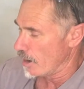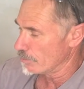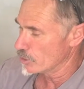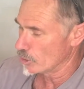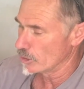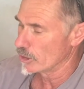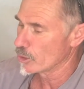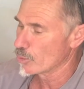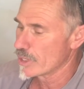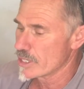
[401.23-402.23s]
So the
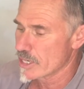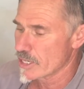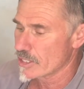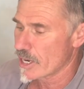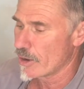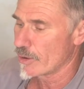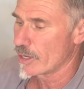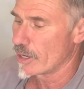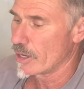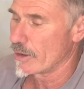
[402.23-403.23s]
little recessed
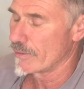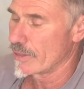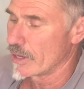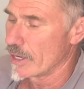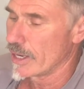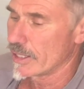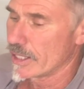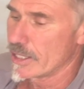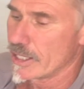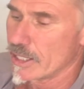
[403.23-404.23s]
area of the
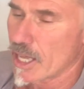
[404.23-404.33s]
LED